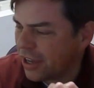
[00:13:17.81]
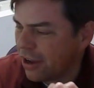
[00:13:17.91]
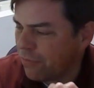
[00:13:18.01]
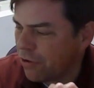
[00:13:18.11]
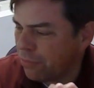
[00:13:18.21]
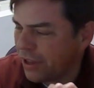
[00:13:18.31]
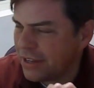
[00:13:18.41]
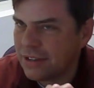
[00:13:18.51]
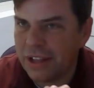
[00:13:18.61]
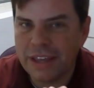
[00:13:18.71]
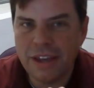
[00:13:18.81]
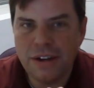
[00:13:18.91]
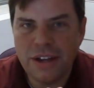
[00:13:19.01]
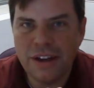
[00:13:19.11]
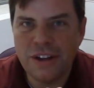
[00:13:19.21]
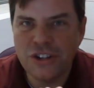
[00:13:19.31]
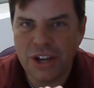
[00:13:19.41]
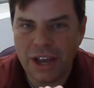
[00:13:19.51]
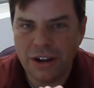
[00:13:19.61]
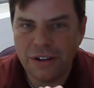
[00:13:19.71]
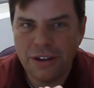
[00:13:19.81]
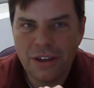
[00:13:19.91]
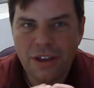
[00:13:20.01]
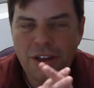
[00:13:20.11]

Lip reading: that come from places like India and China.